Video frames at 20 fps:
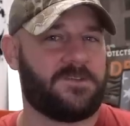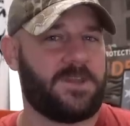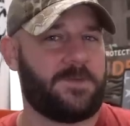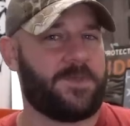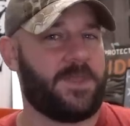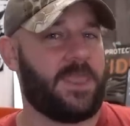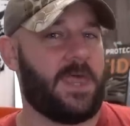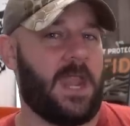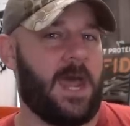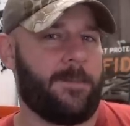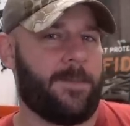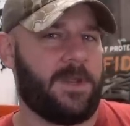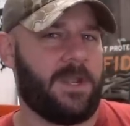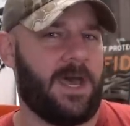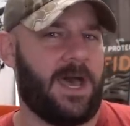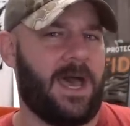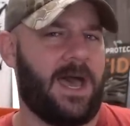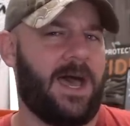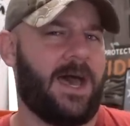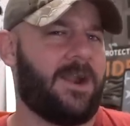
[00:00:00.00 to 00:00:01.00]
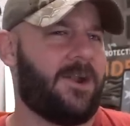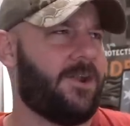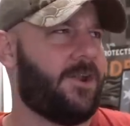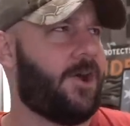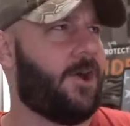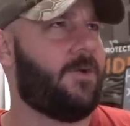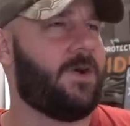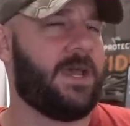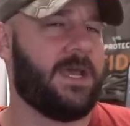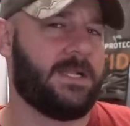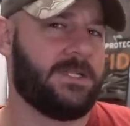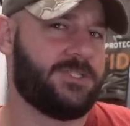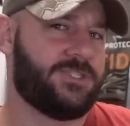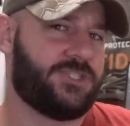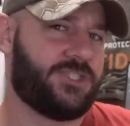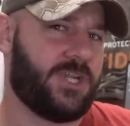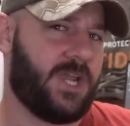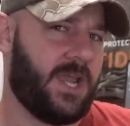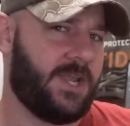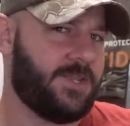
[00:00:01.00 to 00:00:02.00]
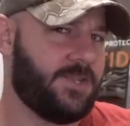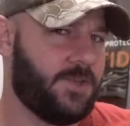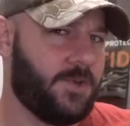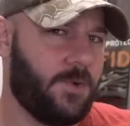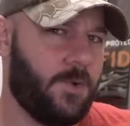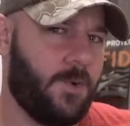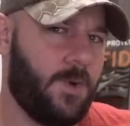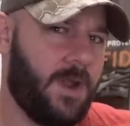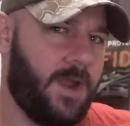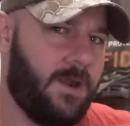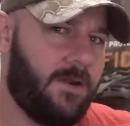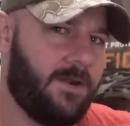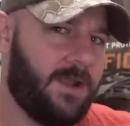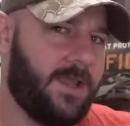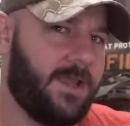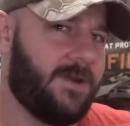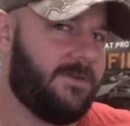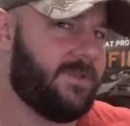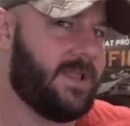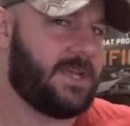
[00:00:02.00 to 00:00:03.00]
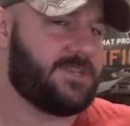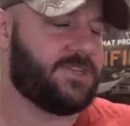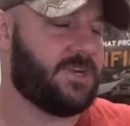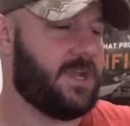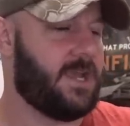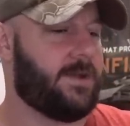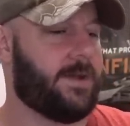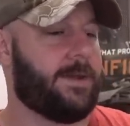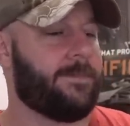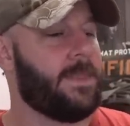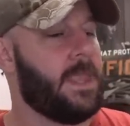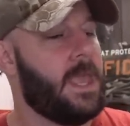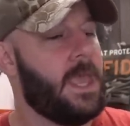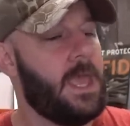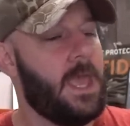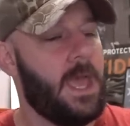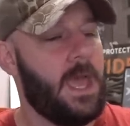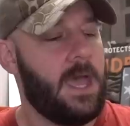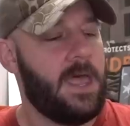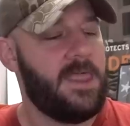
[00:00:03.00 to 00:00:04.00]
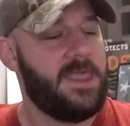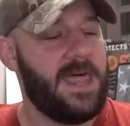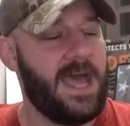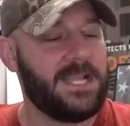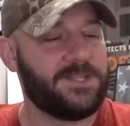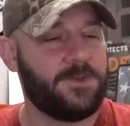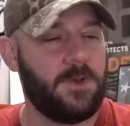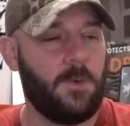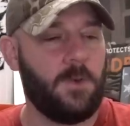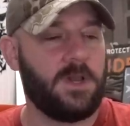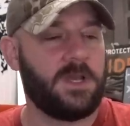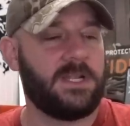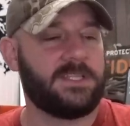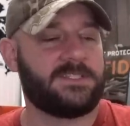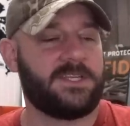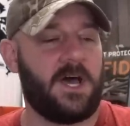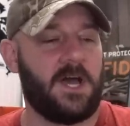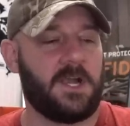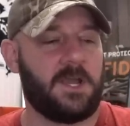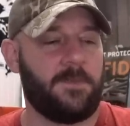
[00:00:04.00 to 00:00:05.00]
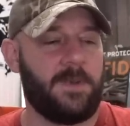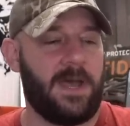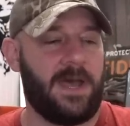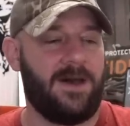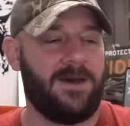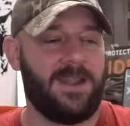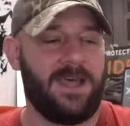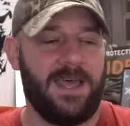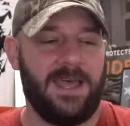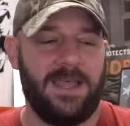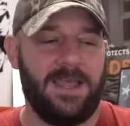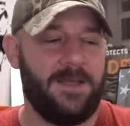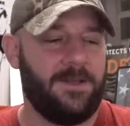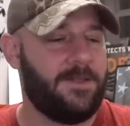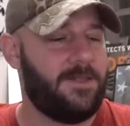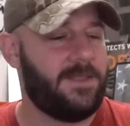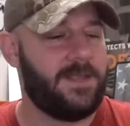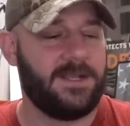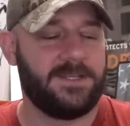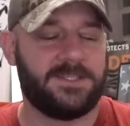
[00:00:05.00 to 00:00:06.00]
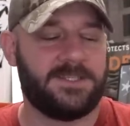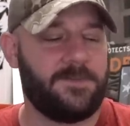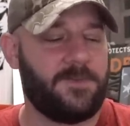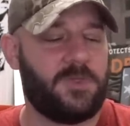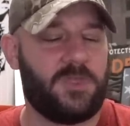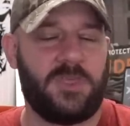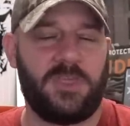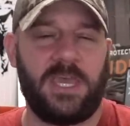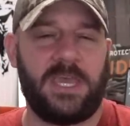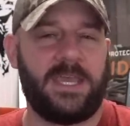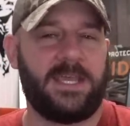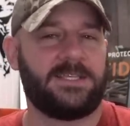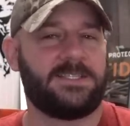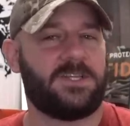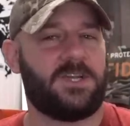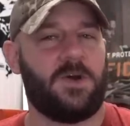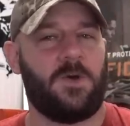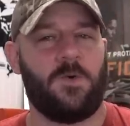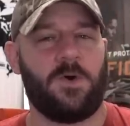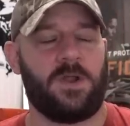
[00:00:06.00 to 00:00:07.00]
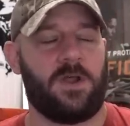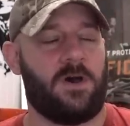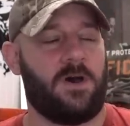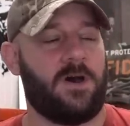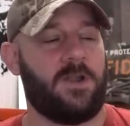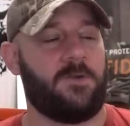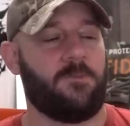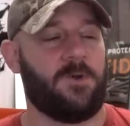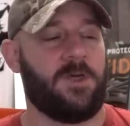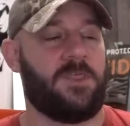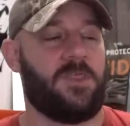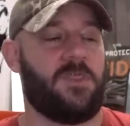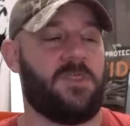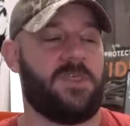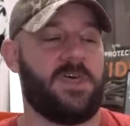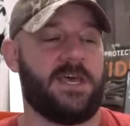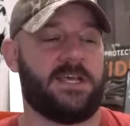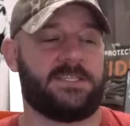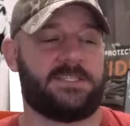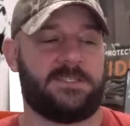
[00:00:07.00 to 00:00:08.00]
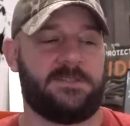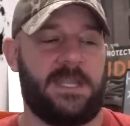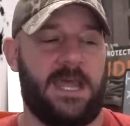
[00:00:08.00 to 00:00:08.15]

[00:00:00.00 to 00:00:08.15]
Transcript: Something that happened, I don't know, in January of last year? Anyway, that's what we're going to talk about. There's some things going on with this.